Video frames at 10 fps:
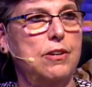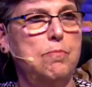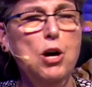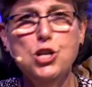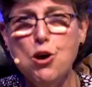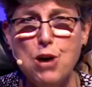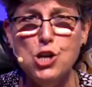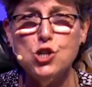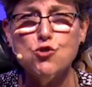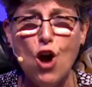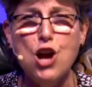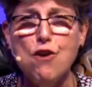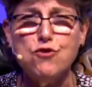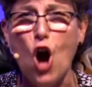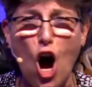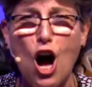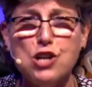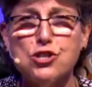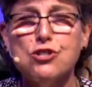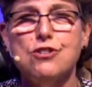but the administrative
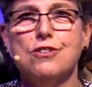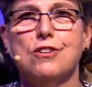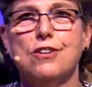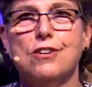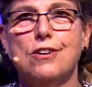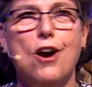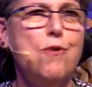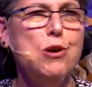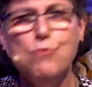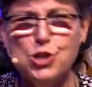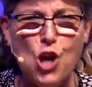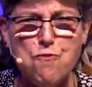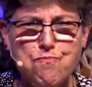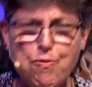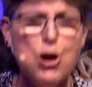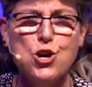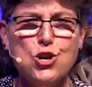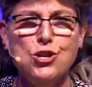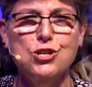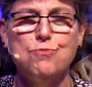costs, and we would save
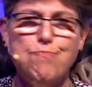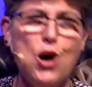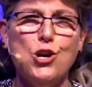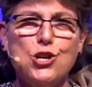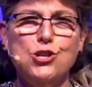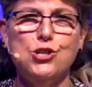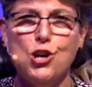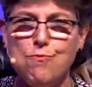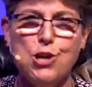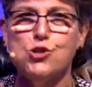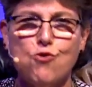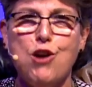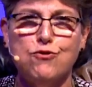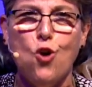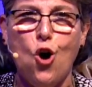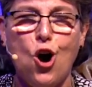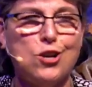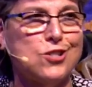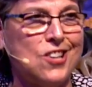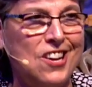billions in administrative
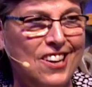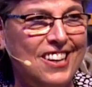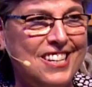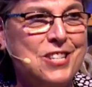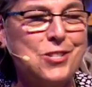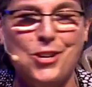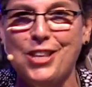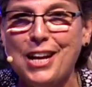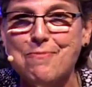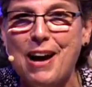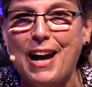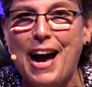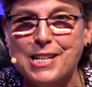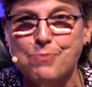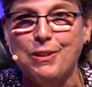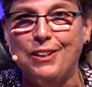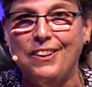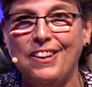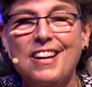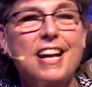costs. So think about a hospital.
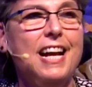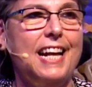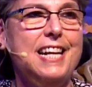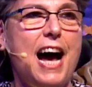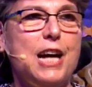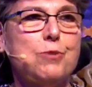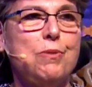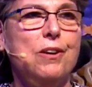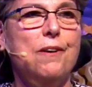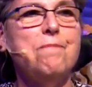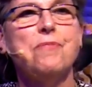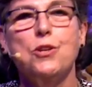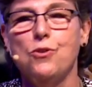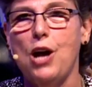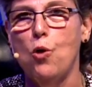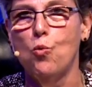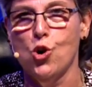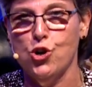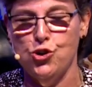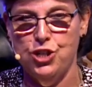In the hospital, you've got
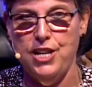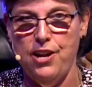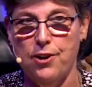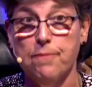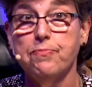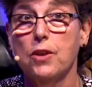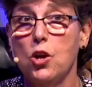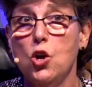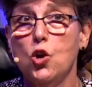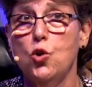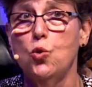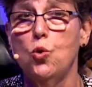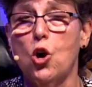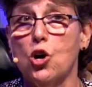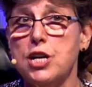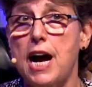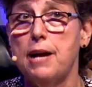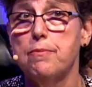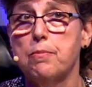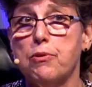workers there who are
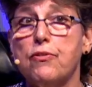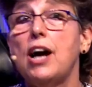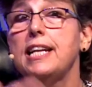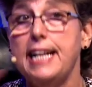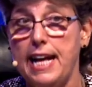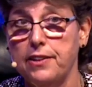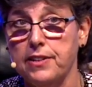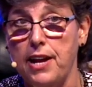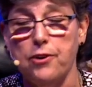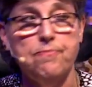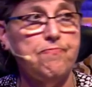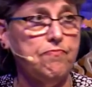not providing health care